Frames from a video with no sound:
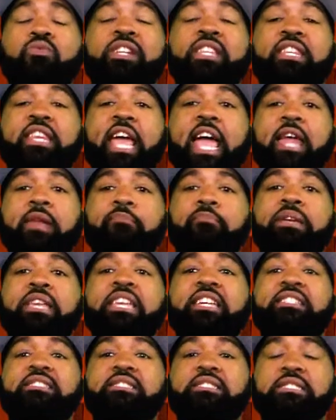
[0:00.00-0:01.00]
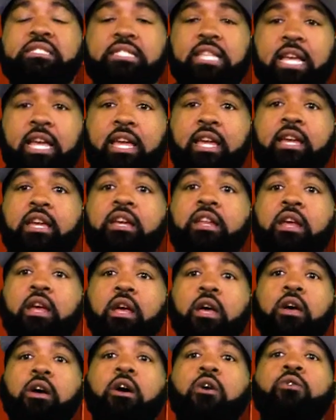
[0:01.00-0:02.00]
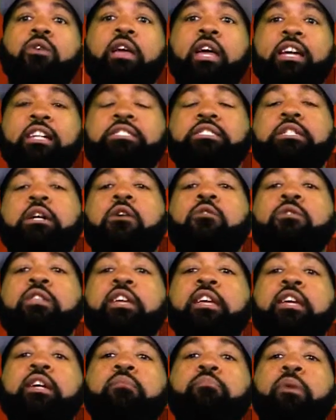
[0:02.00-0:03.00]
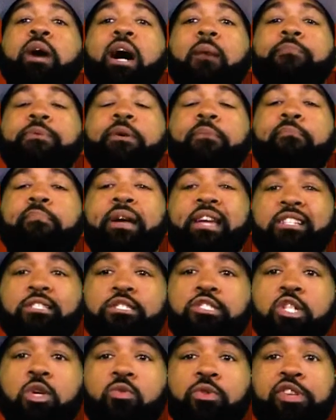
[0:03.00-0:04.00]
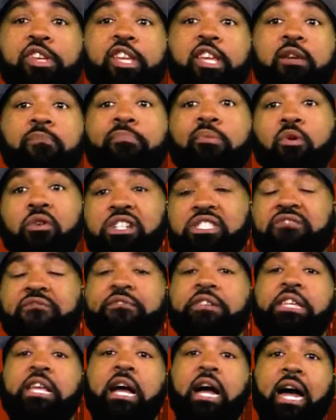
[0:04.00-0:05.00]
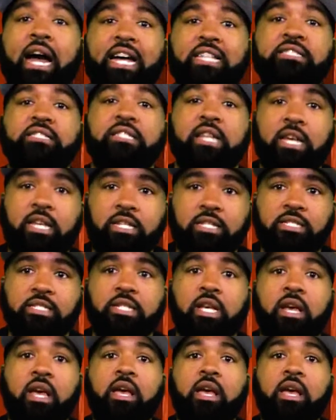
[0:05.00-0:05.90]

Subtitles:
With that being said, okay, it's the only hip-hop debate show where you get points for your hot takes.